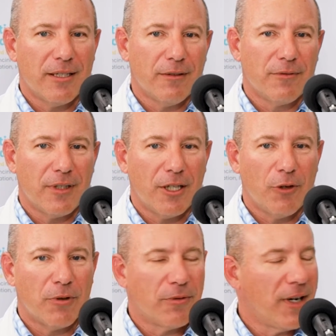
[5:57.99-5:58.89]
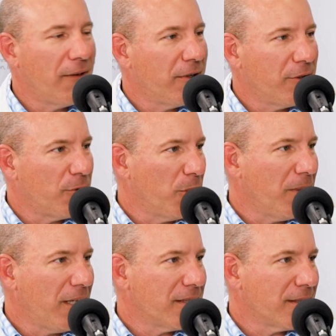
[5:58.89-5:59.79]
of over 500
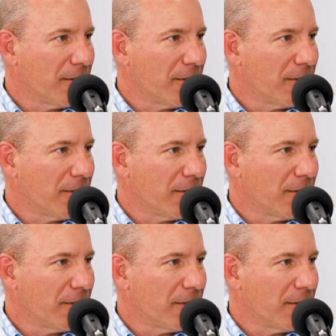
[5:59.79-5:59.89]
robots